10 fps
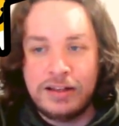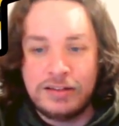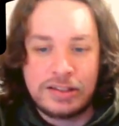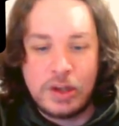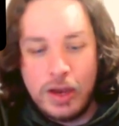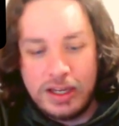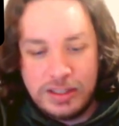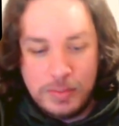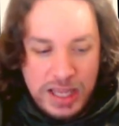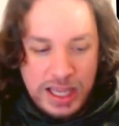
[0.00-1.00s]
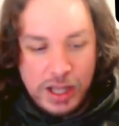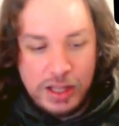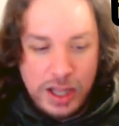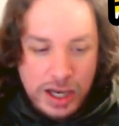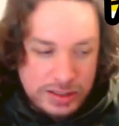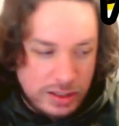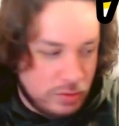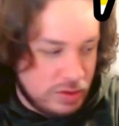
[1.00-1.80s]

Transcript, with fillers: there's going to be a lot to